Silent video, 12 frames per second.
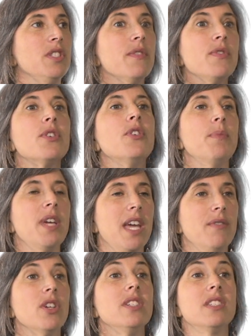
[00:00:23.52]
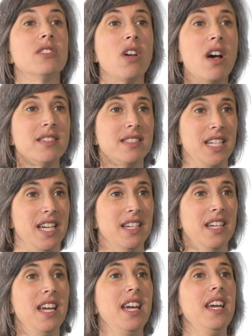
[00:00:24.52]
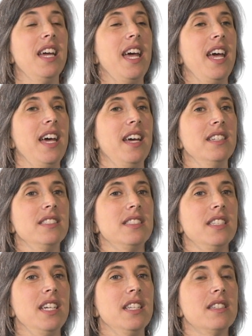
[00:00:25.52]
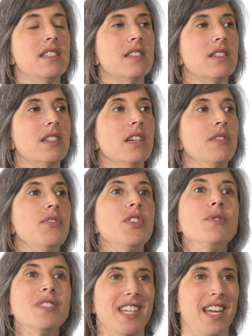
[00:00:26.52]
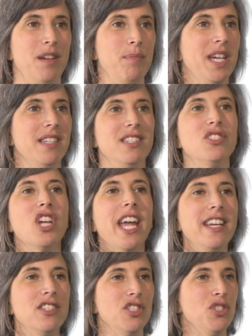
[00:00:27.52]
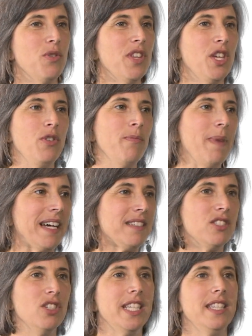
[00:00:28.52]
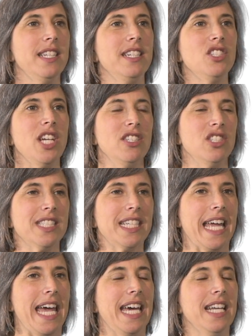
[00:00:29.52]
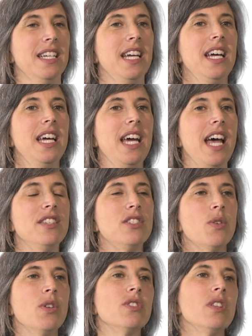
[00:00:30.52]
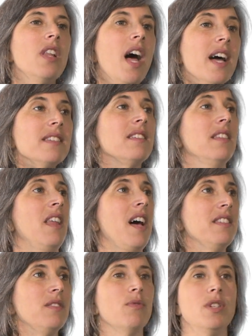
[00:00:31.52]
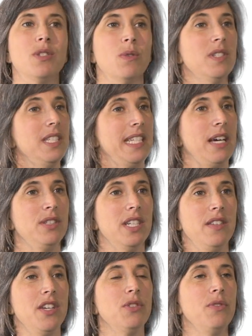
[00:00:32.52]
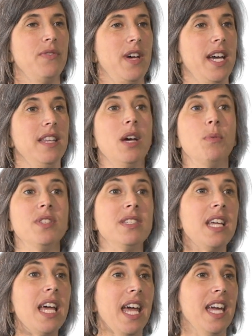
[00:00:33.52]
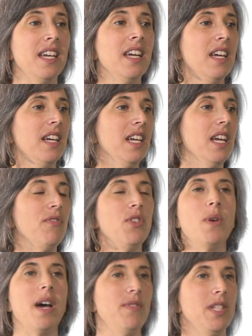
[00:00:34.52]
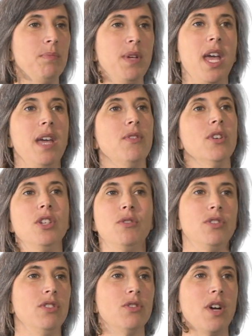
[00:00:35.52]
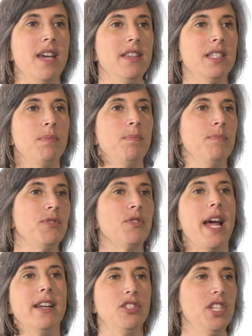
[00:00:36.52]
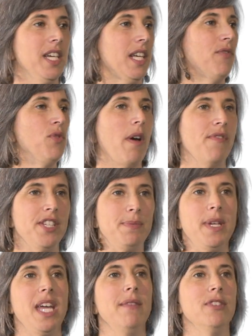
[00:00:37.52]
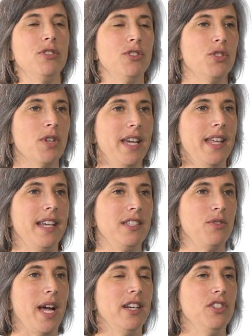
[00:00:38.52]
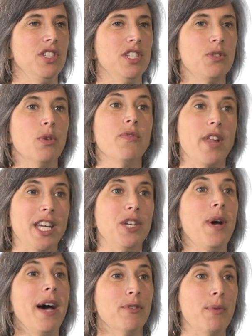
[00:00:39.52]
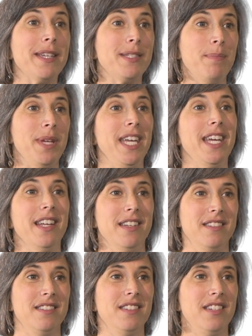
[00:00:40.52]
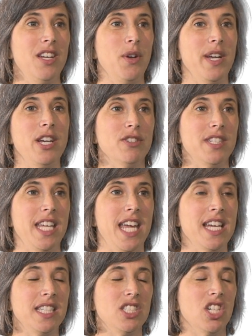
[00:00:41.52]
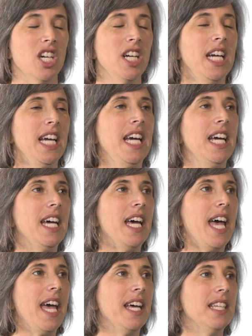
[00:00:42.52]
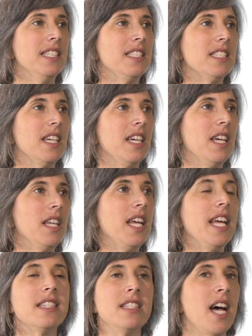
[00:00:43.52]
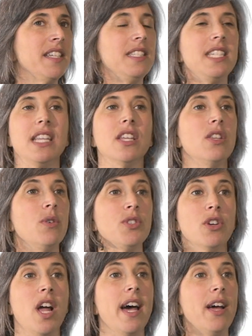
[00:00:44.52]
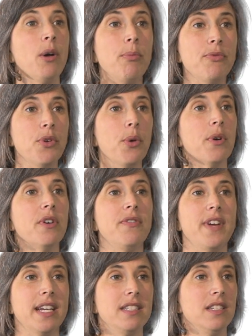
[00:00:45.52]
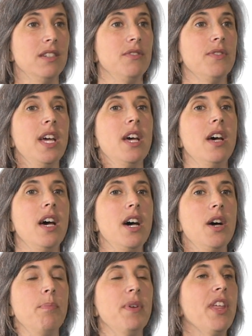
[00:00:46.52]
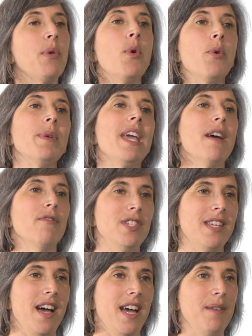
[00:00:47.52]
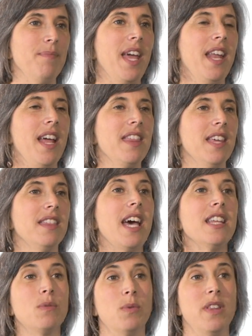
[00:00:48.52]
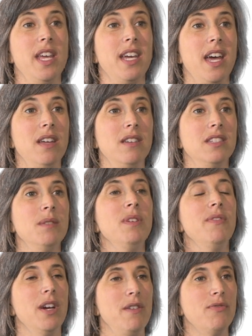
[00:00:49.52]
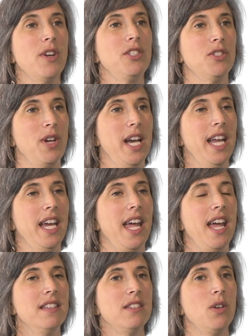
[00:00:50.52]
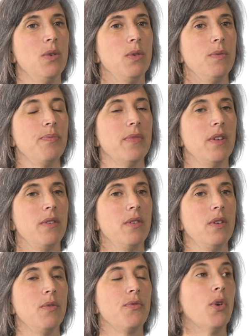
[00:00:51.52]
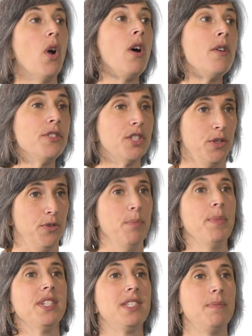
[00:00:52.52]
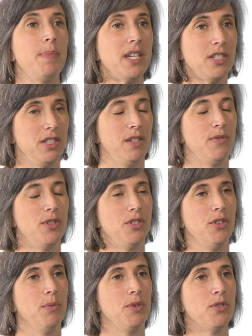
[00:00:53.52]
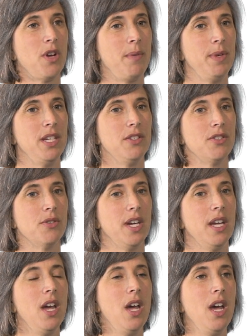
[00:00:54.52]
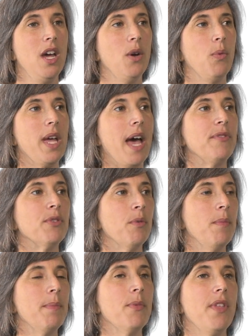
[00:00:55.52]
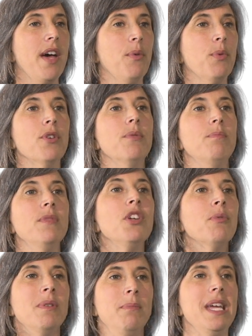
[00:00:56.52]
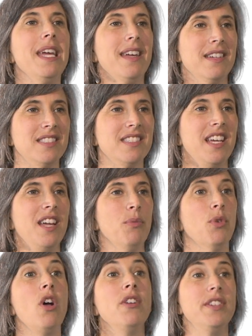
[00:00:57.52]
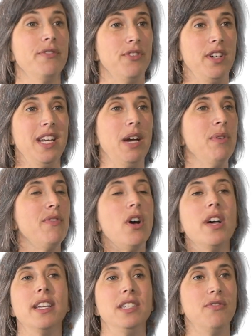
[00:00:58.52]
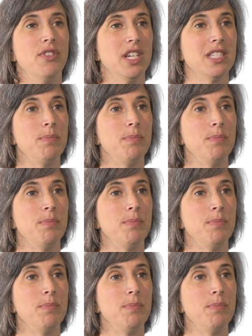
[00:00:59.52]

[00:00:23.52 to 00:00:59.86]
difficult behavior is exhausting, and it's confusing because it changes. You think you've mastered it, and then it changes again. And so there's lots and lots of resources out there that you'll find that will say, if you have this behavior, you should try this strategy, and if you have this behavior, you should try that strategy, sort of like you have a recipe and here's the answer. And it's not to say that those are not helpful or effective, but they won't be every time. And I think that's where they get to be very frustrating. And so for all children, but especially for children with trauma history, we have to remember that we're human beings and we're all different and we've all had different